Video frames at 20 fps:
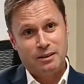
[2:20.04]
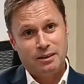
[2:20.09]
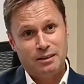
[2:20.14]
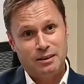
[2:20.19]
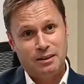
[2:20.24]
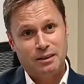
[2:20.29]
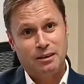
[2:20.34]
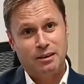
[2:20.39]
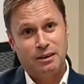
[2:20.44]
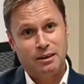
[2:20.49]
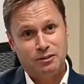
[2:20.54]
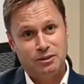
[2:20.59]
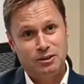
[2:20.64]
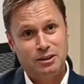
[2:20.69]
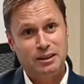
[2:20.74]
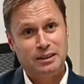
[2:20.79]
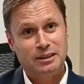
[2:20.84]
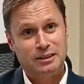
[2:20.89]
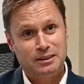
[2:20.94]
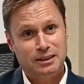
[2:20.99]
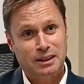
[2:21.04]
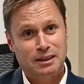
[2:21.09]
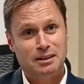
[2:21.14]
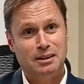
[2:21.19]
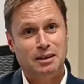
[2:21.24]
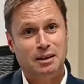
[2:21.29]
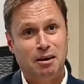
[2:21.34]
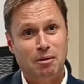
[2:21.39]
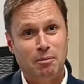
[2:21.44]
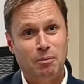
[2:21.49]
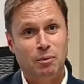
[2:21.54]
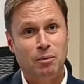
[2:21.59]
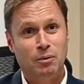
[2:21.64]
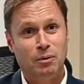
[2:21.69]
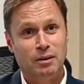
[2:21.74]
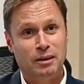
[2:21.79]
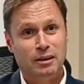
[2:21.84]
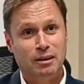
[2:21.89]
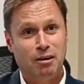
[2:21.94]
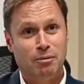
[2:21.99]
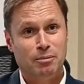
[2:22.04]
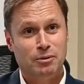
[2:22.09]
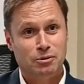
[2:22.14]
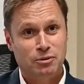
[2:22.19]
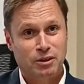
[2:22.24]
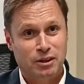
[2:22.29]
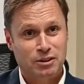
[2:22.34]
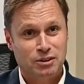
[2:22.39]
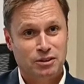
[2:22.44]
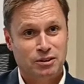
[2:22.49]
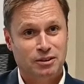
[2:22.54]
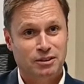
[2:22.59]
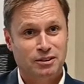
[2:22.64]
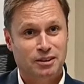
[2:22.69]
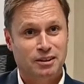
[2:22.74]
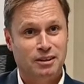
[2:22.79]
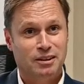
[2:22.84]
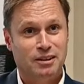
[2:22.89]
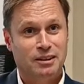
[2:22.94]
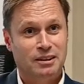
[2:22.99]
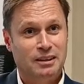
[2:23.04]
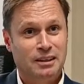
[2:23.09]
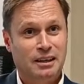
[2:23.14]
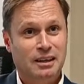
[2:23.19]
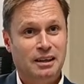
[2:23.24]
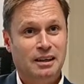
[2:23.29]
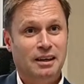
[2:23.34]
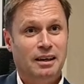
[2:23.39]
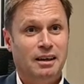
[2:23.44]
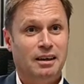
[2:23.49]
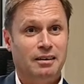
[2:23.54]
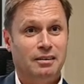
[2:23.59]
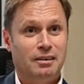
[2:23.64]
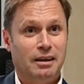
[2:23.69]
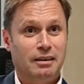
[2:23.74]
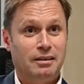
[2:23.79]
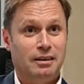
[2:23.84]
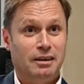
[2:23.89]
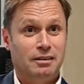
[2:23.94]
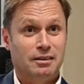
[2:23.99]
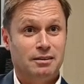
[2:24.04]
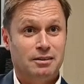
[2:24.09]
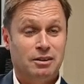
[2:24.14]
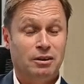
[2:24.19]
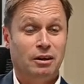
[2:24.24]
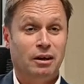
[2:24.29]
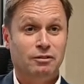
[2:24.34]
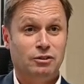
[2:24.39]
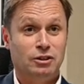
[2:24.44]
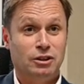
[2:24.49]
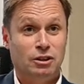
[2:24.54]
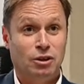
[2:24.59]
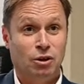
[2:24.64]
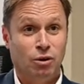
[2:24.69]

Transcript: in the D I F C, setting up all of the arbitration and the And, and, and the D I F C